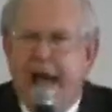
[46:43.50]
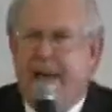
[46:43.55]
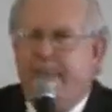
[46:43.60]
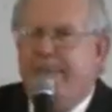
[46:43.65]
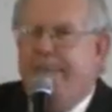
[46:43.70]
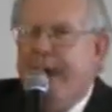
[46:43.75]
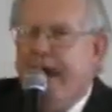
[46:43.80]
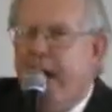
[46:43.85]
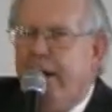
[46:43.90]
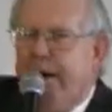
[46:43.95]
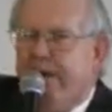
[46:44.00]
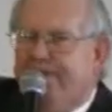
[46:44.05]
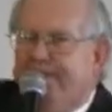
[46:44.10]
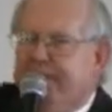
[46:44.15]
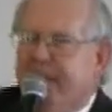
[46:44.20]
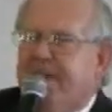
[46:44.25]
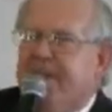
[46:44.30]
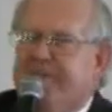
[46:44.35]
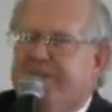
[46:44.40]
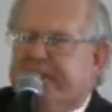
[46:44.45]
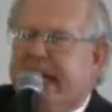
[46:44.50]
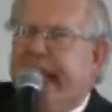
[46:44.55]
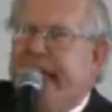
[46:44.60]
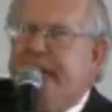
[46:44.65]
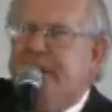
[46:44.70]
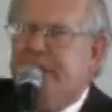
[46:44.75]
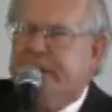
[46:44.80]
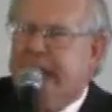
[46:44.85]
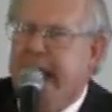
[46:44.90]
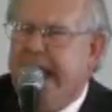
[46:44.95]
have buried
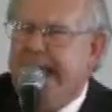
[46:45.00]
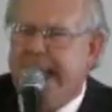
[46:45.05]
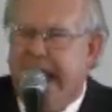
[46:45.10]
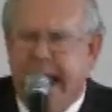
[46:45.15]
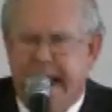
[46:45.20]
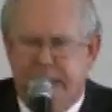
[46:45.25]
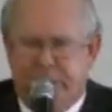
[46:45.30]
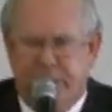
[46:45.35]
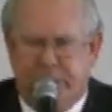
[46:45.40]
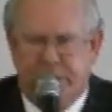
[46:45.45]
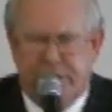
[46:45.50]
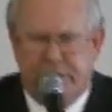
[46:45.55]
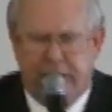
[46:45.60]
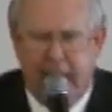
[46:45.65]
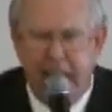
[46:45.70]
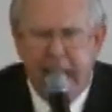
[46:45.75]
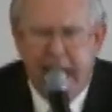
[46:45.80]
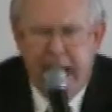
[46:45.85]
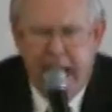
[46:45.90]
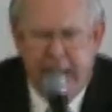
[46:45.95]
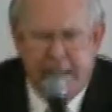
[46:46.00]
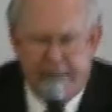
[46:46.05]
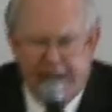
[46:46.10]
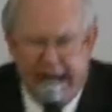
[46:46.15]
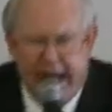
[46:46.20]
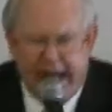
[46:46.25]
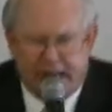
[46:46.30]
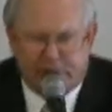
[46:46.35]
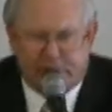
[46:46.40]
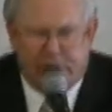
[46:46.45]
15 teenagers teenagers uh, in the
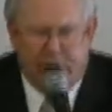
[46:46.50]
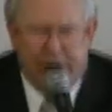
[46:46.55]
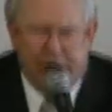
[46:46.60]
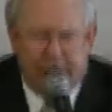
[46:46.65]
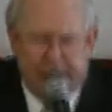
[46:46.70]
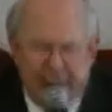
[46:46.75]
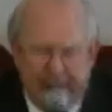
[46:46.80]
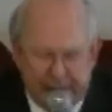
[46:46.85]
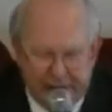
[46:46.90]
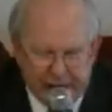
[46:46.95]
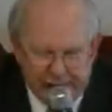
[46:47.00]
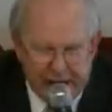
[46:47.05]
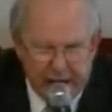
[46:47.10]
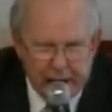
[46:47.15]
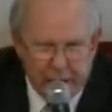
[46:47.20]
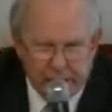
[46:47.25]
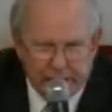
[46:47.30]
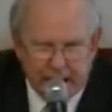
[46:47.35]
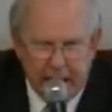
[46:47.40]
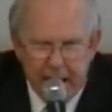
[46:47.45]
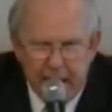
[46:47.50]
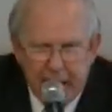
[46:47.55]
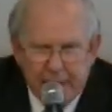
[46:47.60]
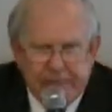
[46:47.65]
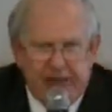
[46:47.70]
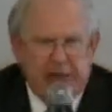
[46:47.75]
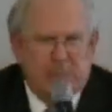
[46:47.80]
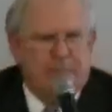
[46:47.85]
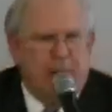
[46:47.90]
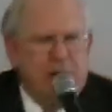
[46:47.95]
last 37 years uh,
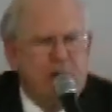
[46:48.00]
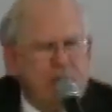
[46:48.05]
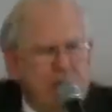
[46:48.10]
that's been